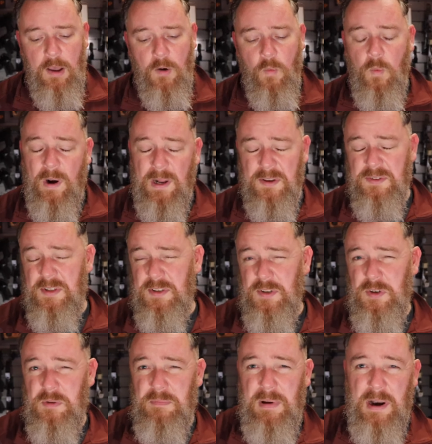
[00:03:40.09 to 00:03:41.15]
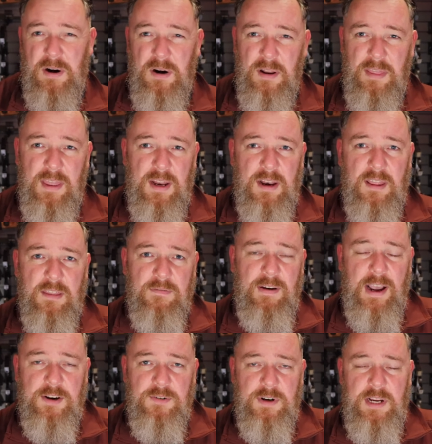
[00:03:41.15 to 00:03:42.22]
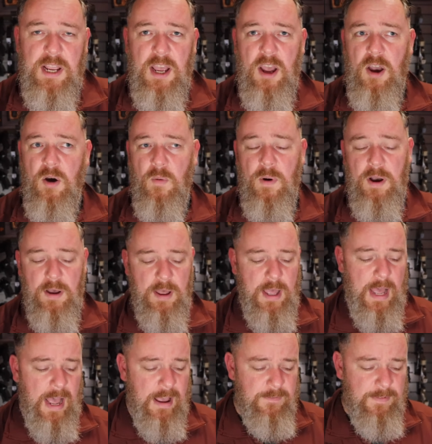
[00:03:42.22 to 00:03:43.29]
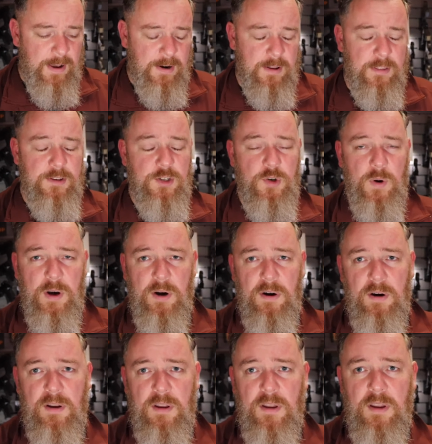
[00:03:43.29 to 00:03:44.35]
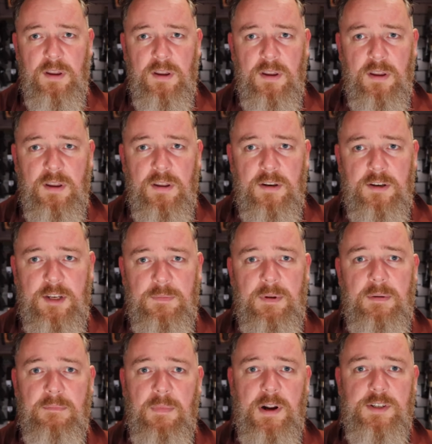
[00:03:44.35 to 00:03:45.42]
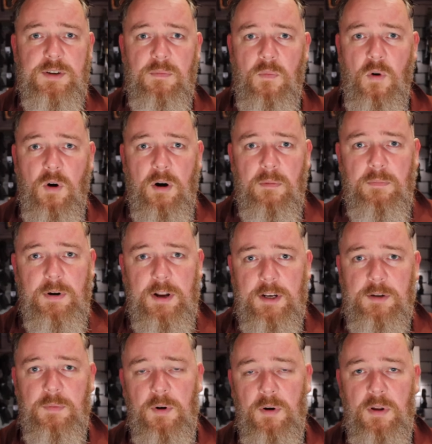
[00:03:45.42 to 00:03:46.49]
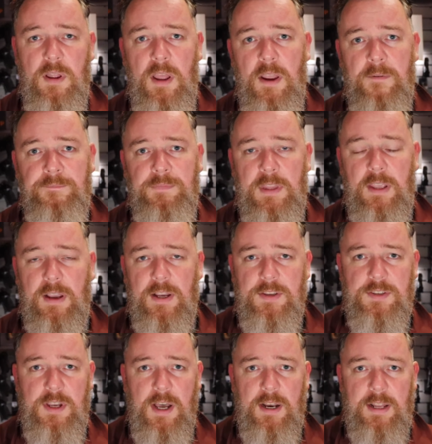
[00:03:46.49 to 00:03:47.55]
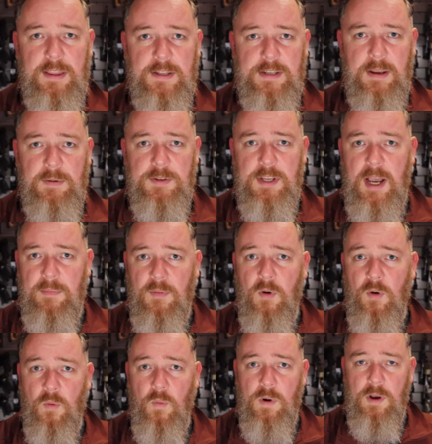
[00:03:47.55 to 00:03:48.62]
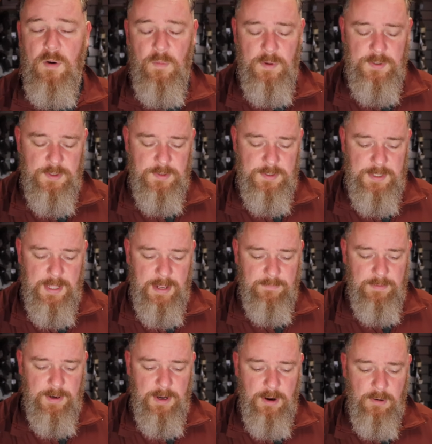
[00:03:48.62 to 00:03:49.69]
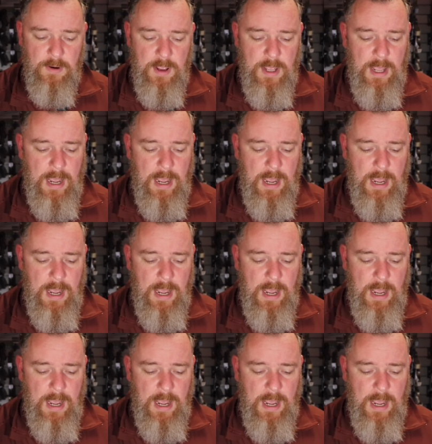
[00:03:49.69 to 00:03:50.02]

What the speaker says: What else does it do better than the factory? Well, I found the trigger to be much more predictable. You guys saw it in the tabletop, or will once you see that video.